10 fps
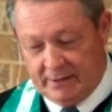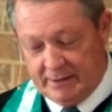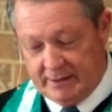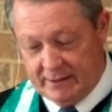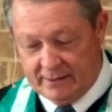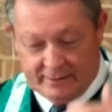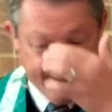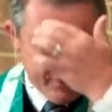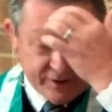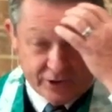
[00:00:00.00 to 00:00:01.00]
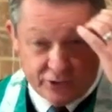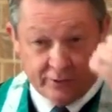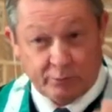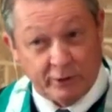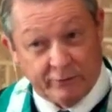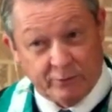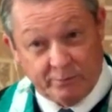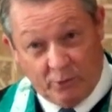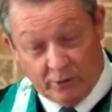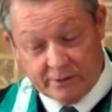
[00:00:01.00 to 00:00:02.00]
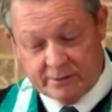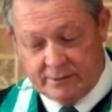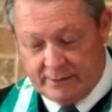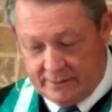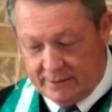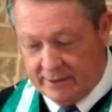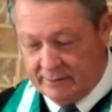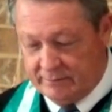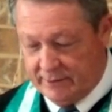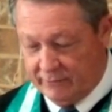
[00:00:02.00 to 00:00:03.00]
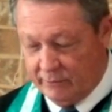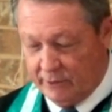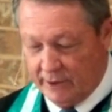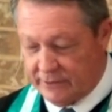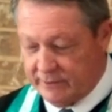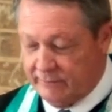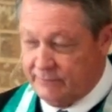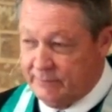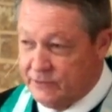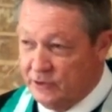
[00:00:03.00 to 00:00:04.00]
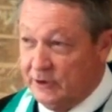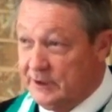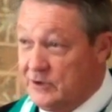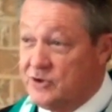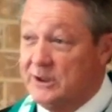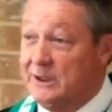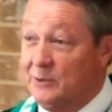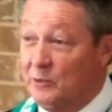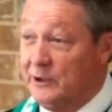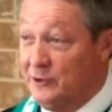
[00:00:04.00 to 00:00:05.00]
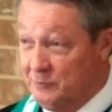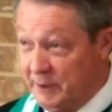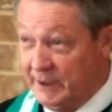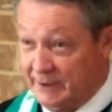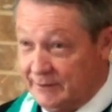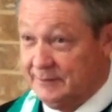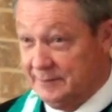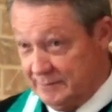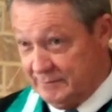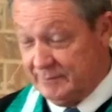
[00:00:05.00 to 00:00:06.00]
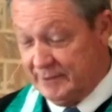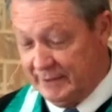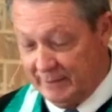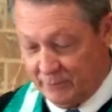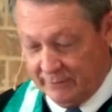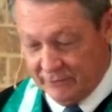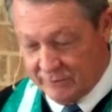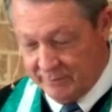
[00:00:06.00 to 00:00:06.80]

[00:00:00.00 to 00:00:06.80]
and sends you a brief report every month so you can see where you've been in that previous